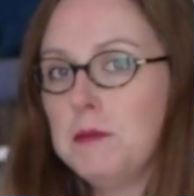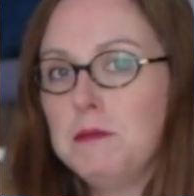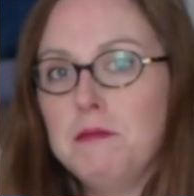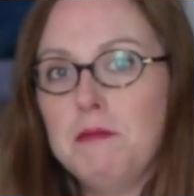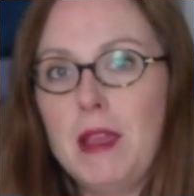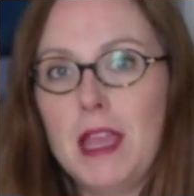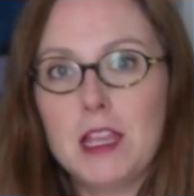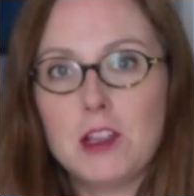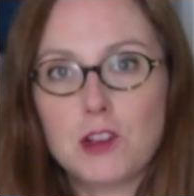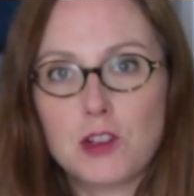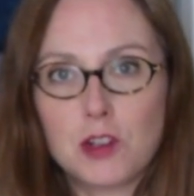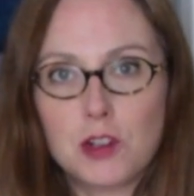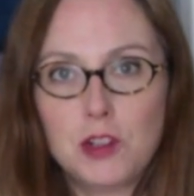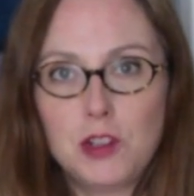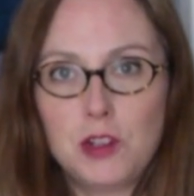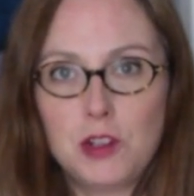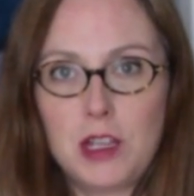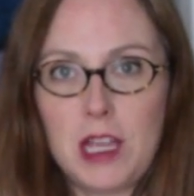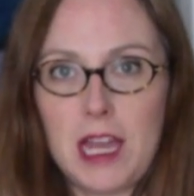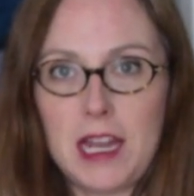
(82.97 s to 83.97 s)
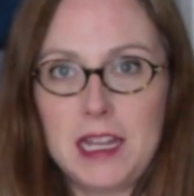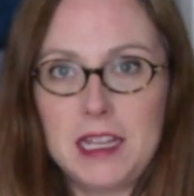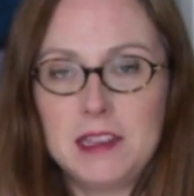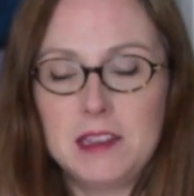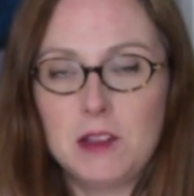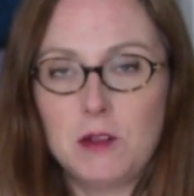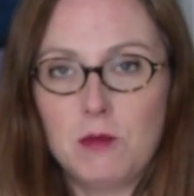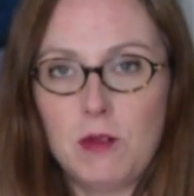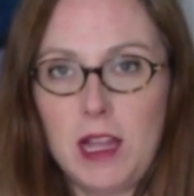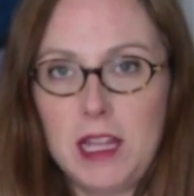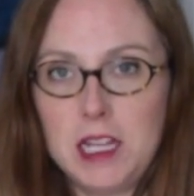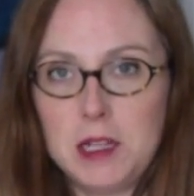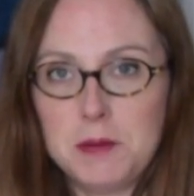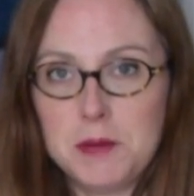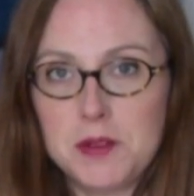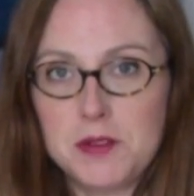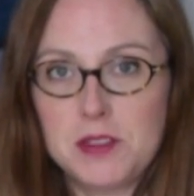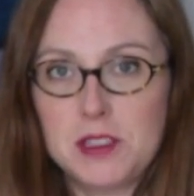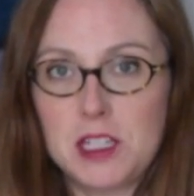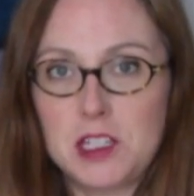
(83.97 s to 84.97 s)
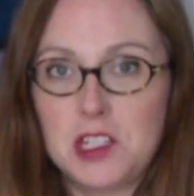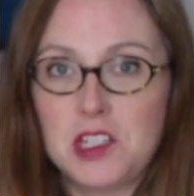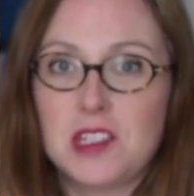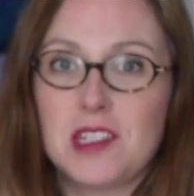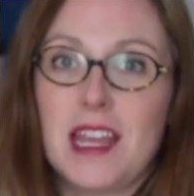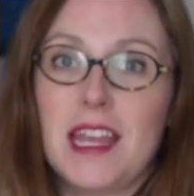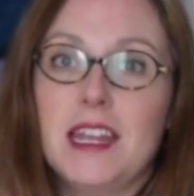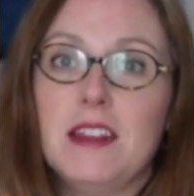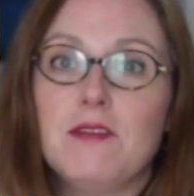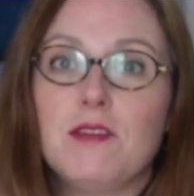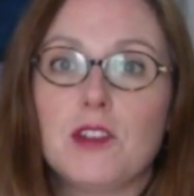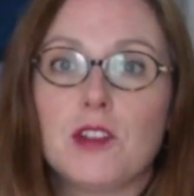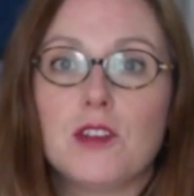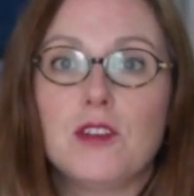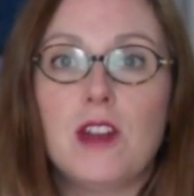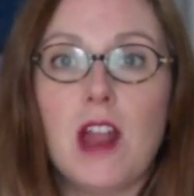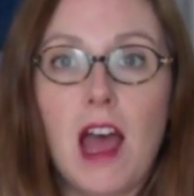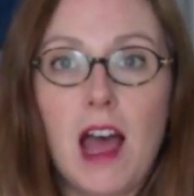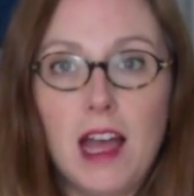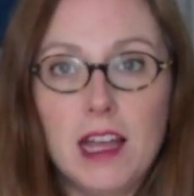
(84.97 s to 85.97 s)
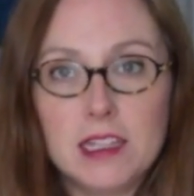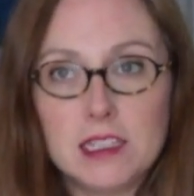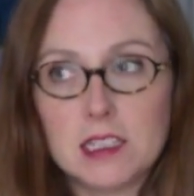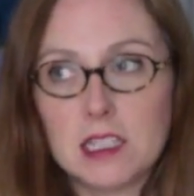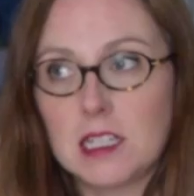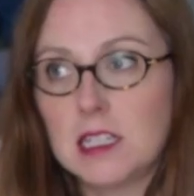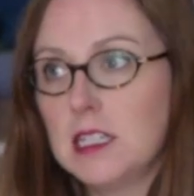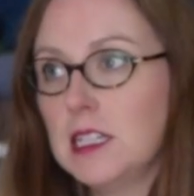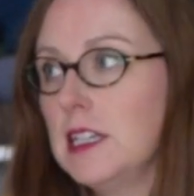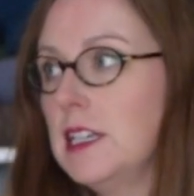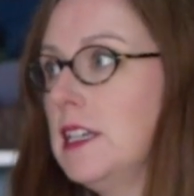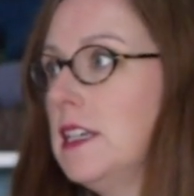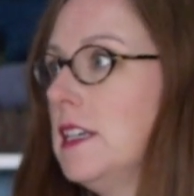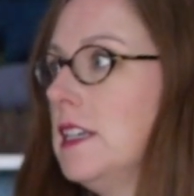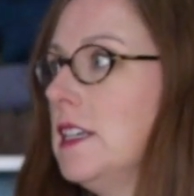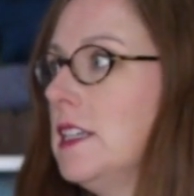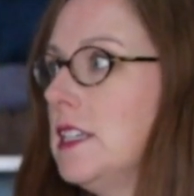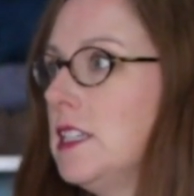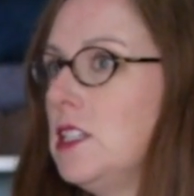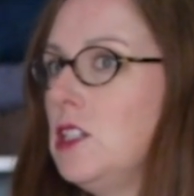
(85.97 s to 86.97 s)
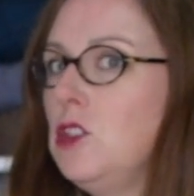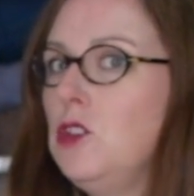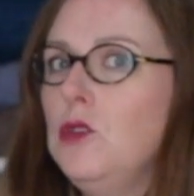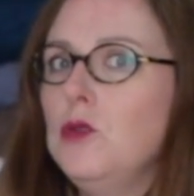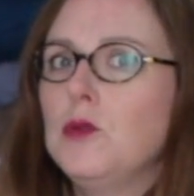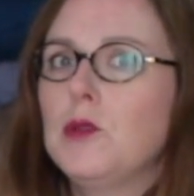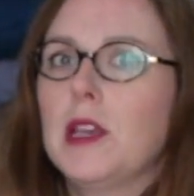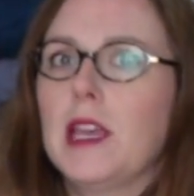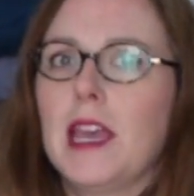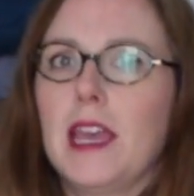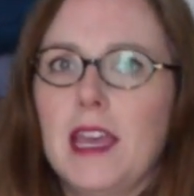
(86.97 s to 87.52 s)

Make sure you're getting the right number of stitches, and if you're not, you